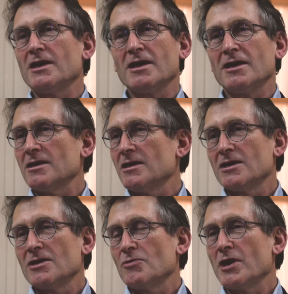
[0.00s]

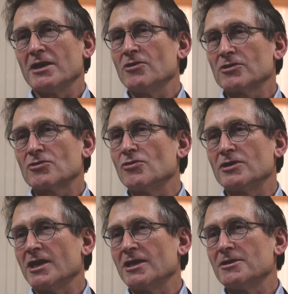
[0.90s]
are not
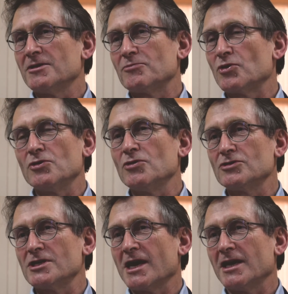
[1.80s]
good in
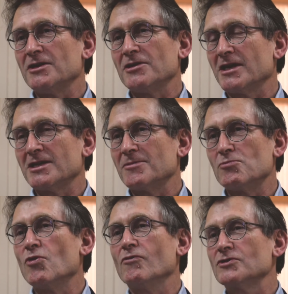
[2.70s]
producing anything that
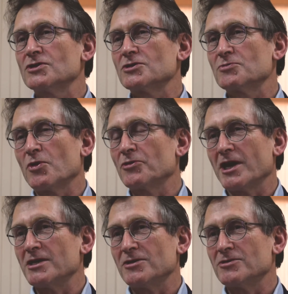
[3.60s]
moves
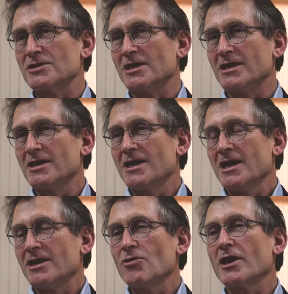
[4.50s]
spontaneously.
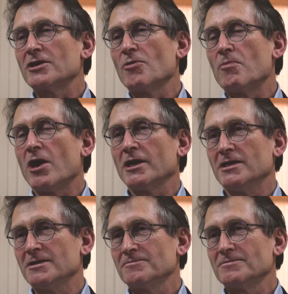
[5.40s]
Look at your body.